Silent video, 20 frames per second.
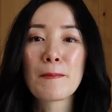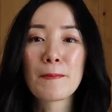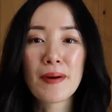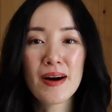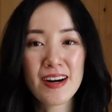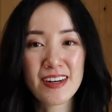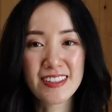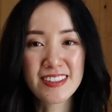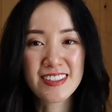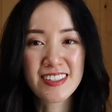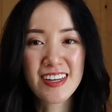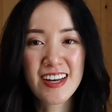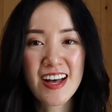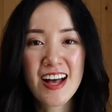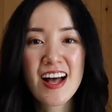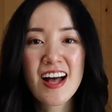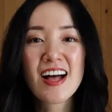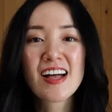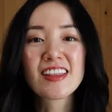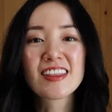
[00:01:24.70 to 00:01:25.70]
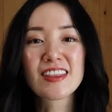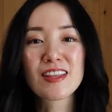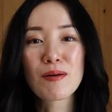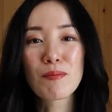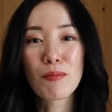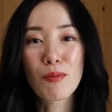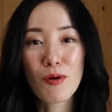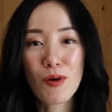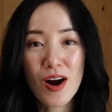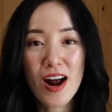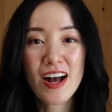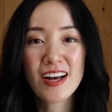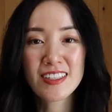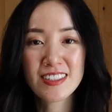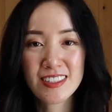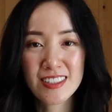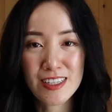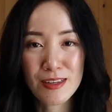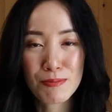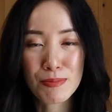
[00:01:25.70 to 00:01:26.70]
But the more I
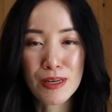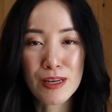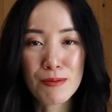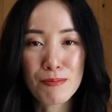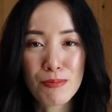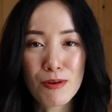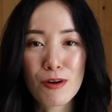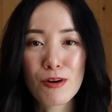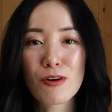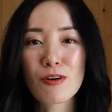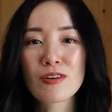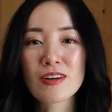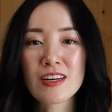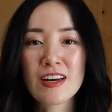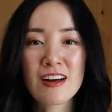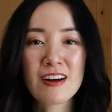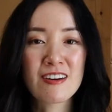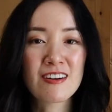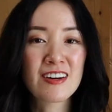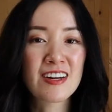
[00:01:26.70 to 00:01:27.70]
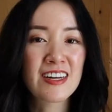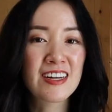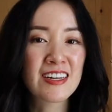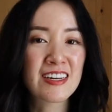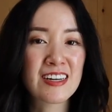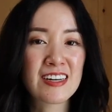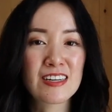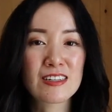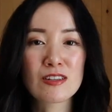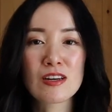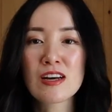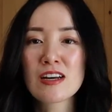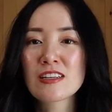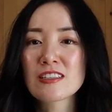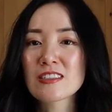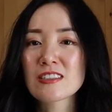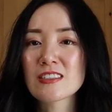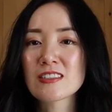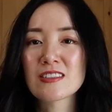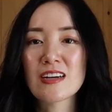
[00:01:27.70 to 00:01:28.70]
see people carrying it,
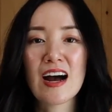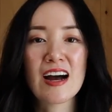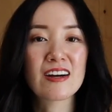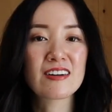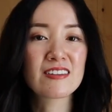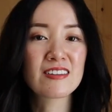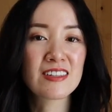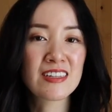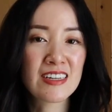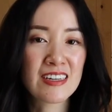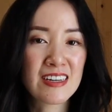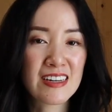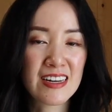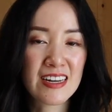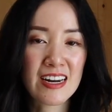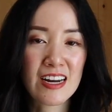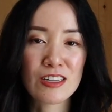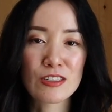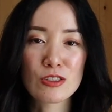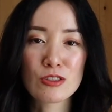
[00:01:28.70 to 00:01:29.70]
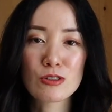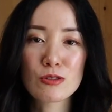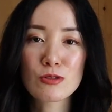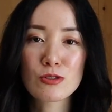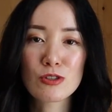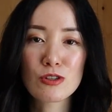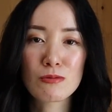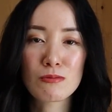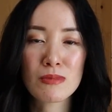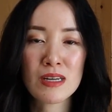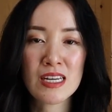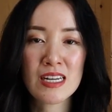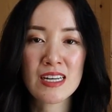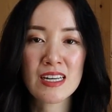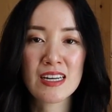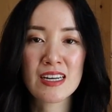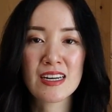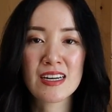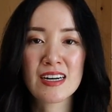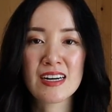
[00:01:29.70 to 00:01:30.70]
styling it on social
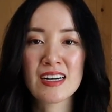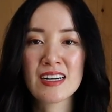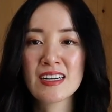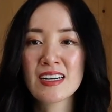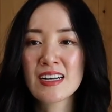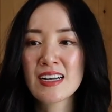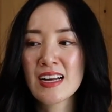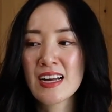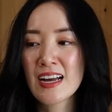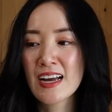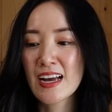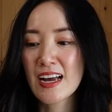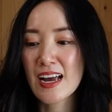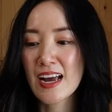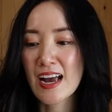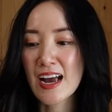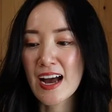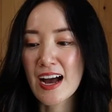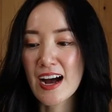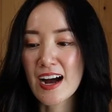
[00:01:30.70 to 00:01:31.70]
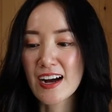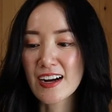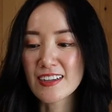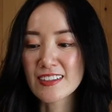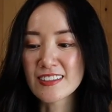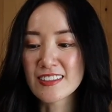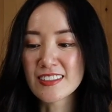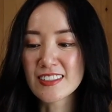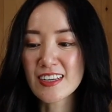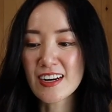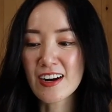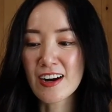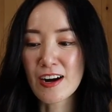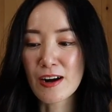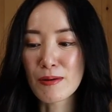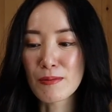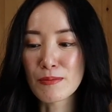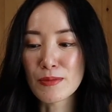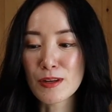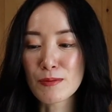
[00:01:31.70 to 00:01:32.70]
media, and
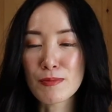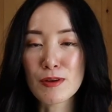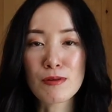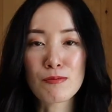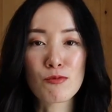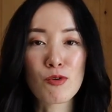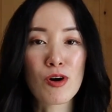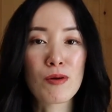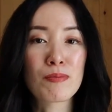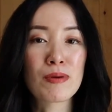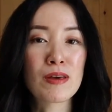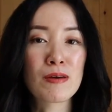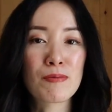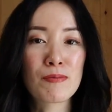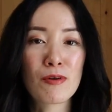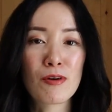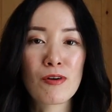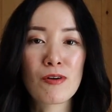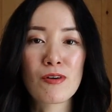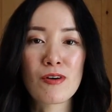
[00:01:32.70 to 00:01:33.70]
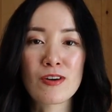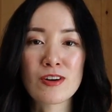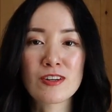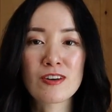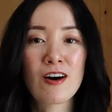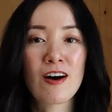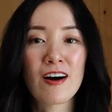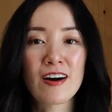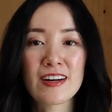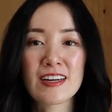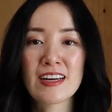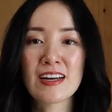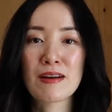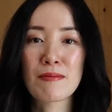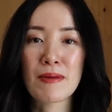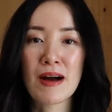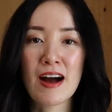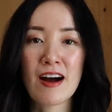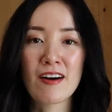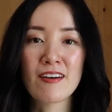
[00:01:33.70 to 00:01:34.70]
the more people are talking
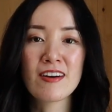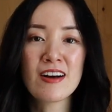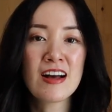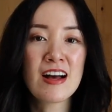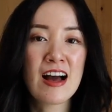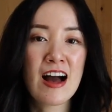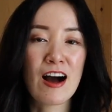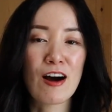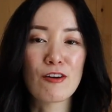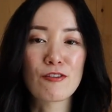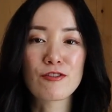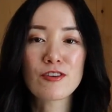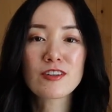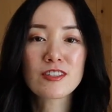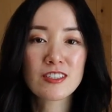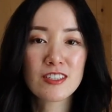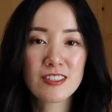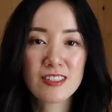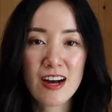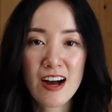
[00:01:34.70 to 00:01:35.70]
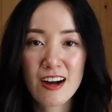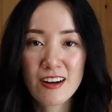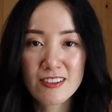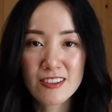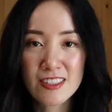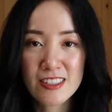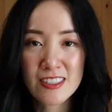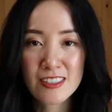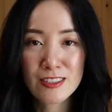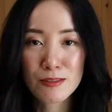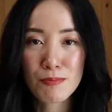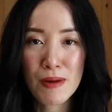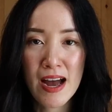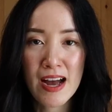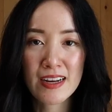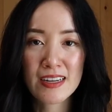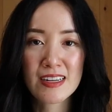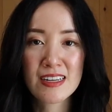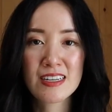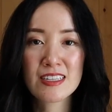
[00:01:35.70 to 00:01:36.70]
about how versatile this
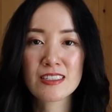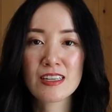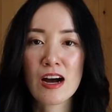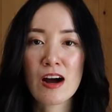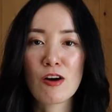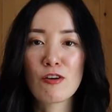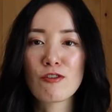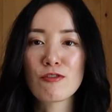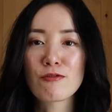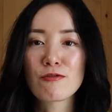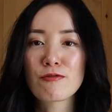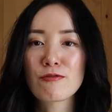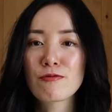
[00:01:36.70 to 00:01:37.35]
bag is, how